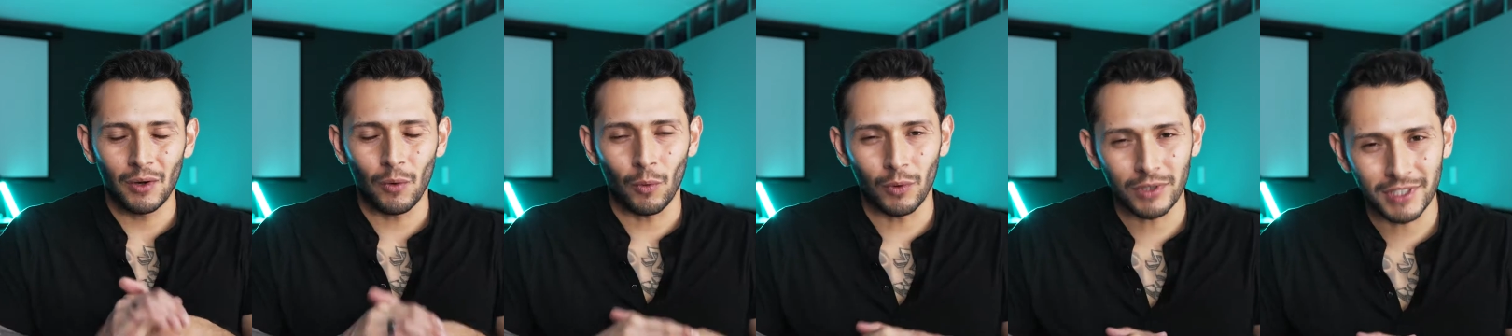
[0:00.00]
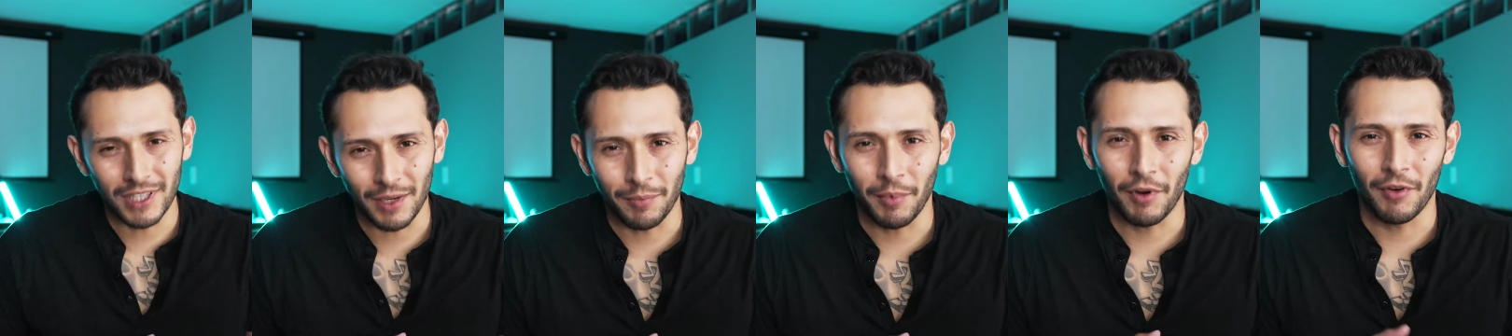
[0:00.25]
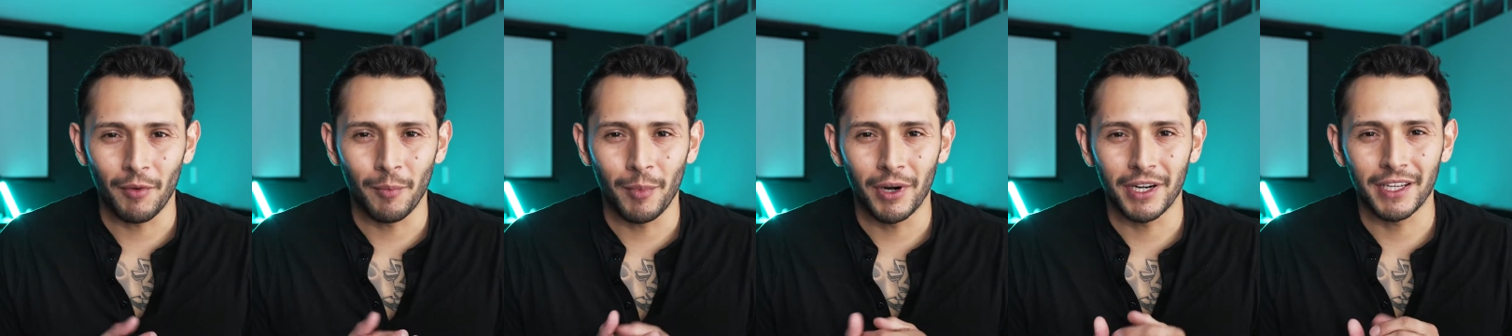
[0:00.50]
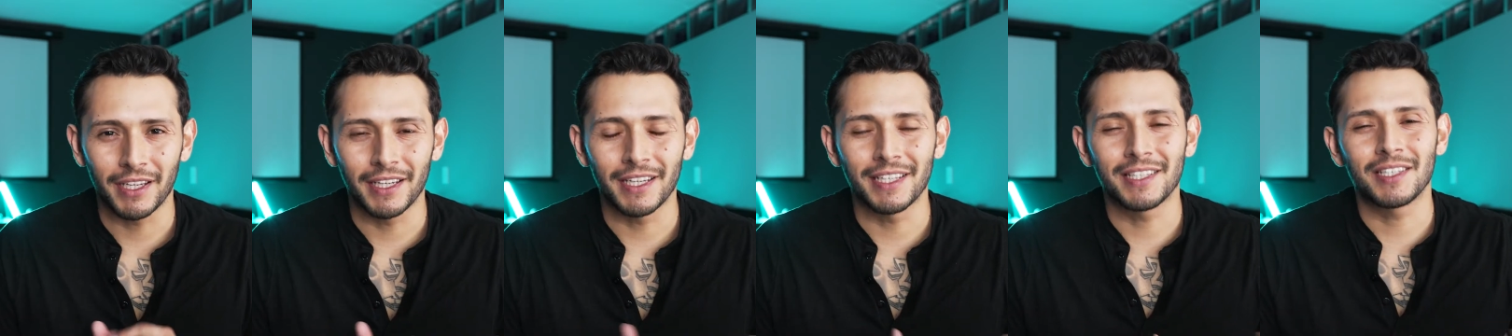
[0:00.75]
What's up,
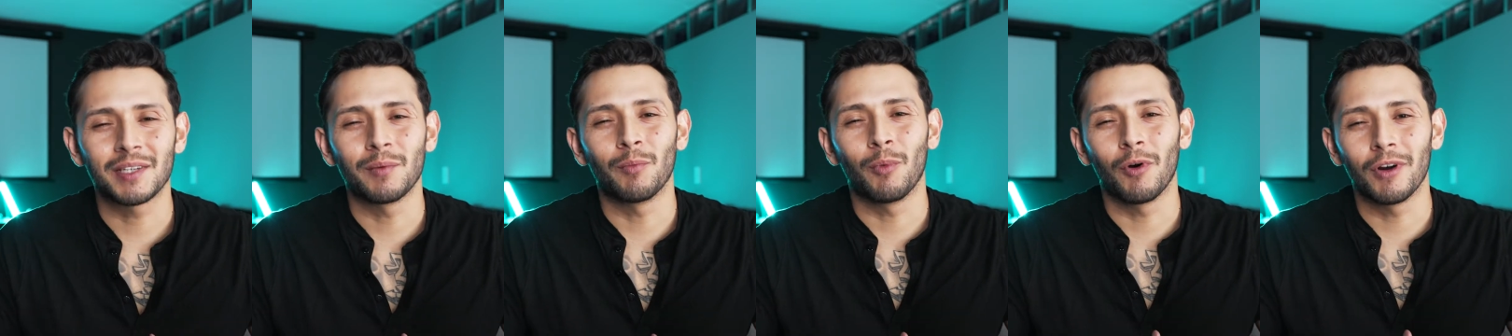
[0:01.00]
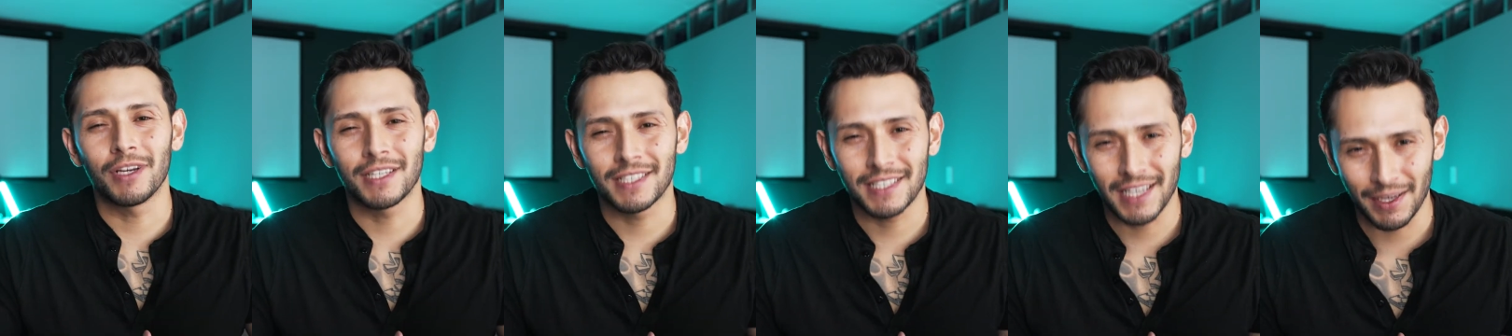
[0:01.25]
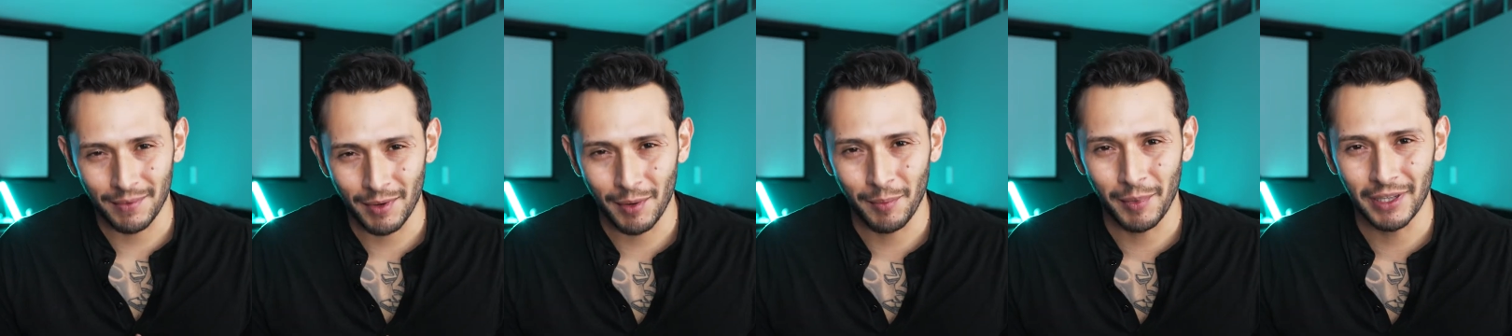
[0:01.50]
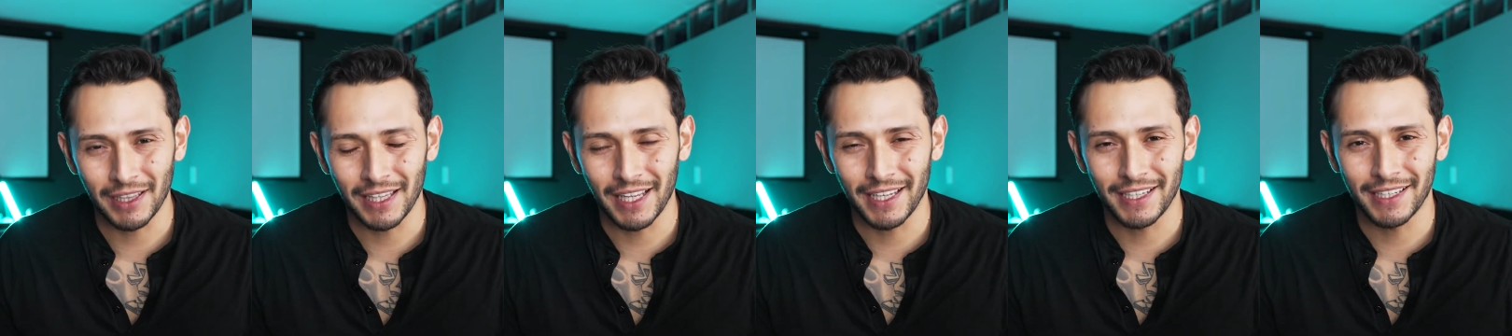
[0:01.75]
everybody? It's your boy Sebia
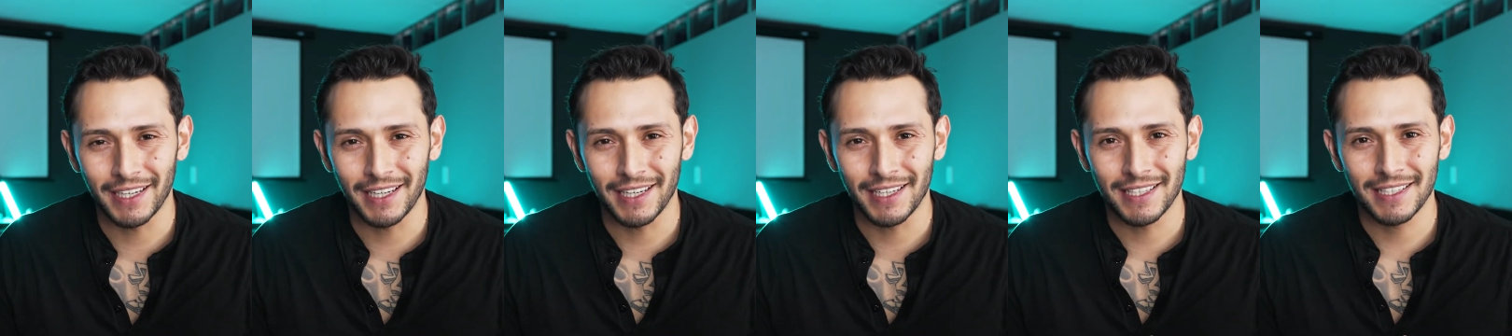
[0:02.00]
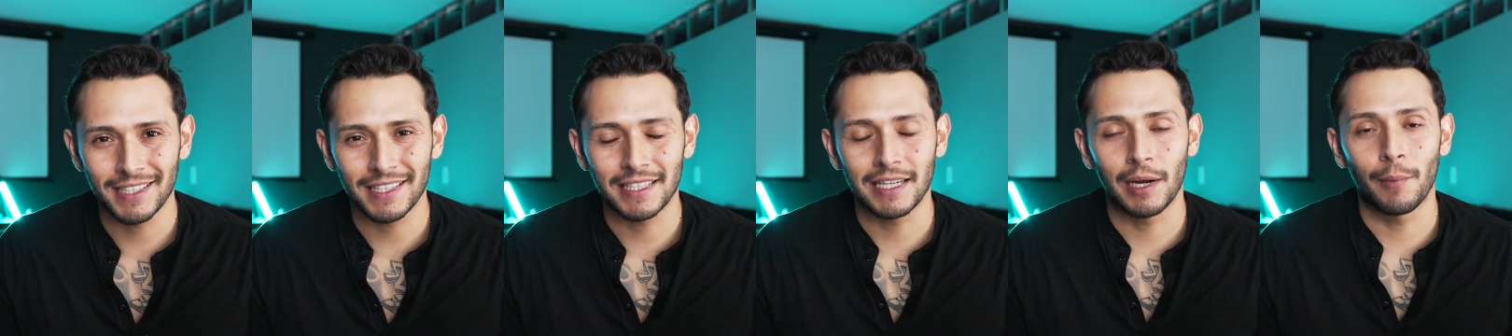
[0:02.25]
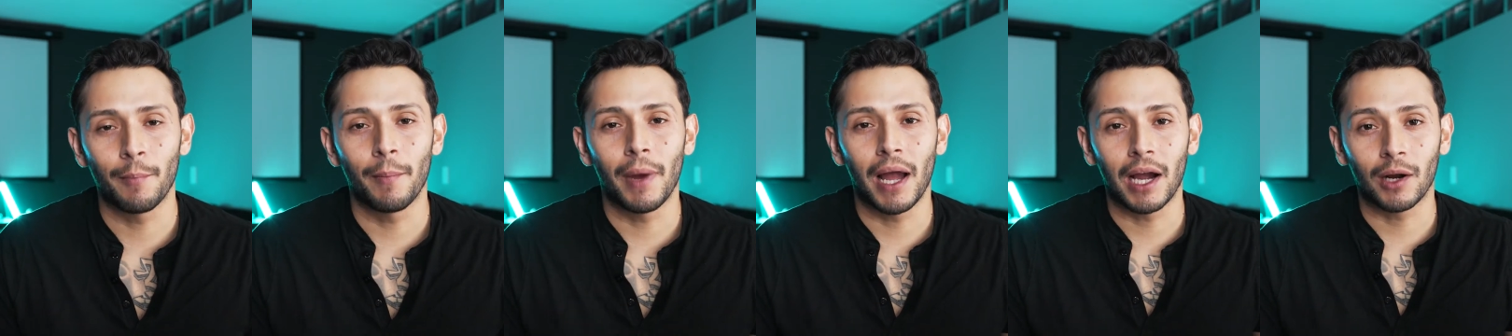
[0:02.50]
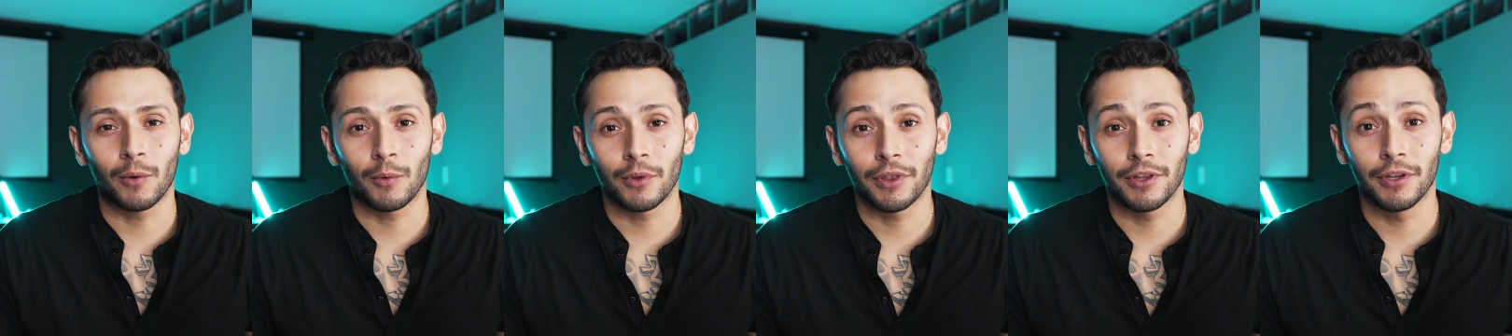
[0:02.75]
Melendez, and I'm
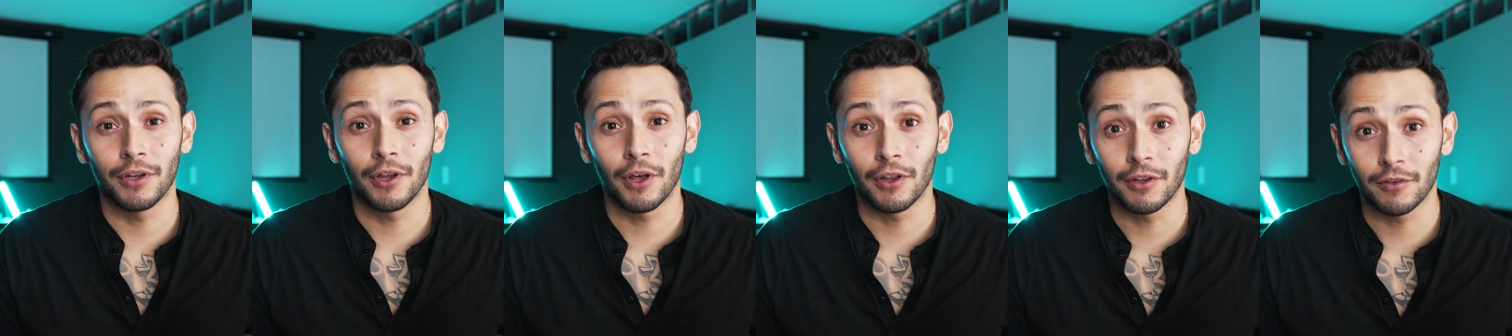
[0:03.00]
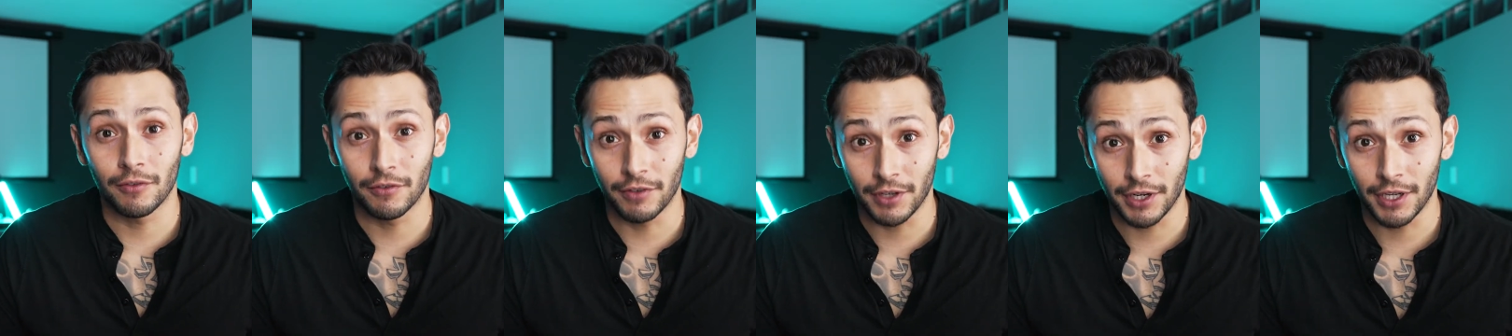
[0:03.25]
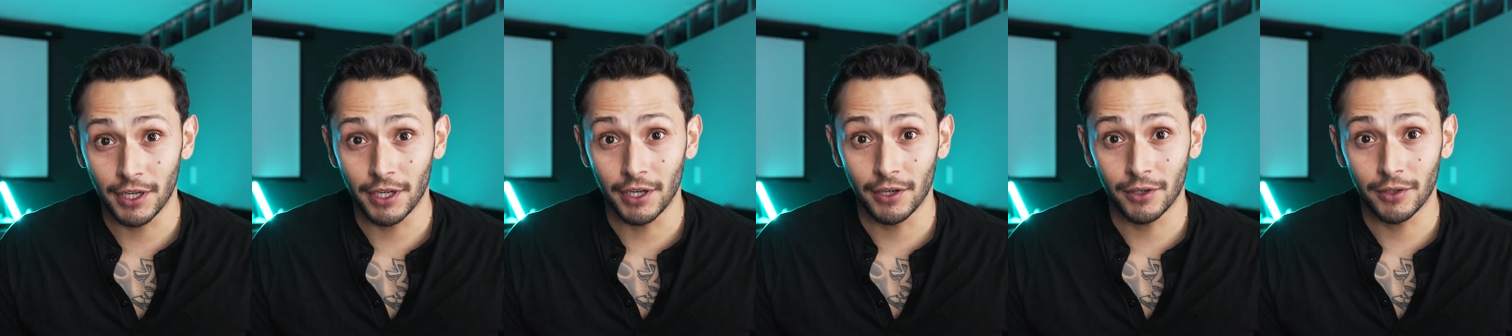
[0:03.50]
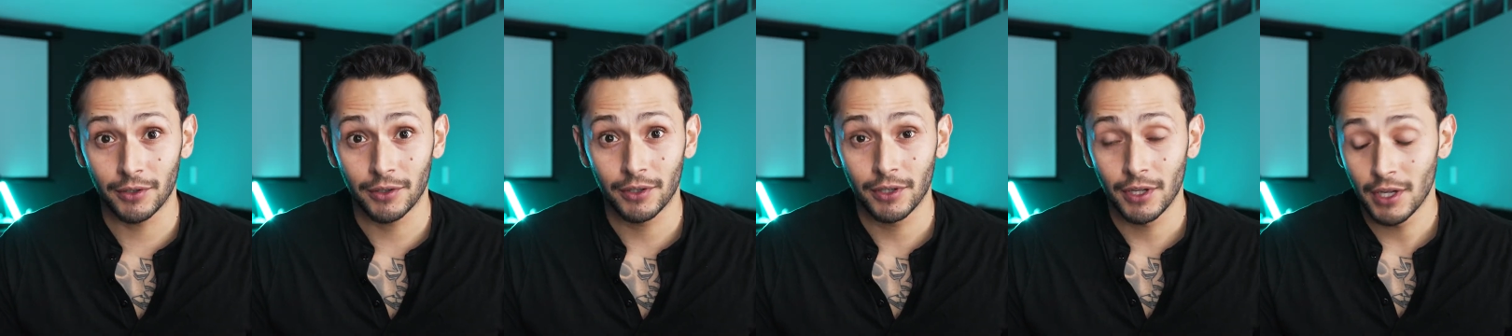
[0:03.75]
back with another
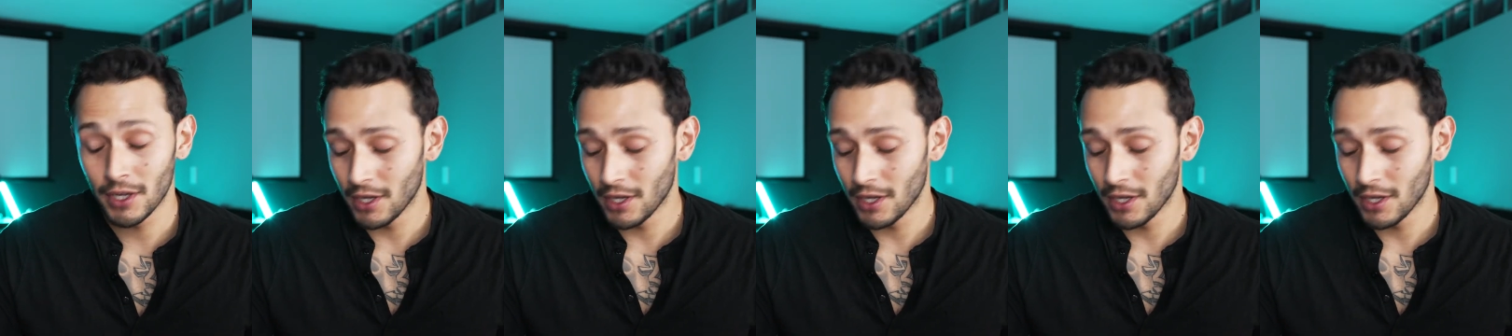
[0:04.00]
video.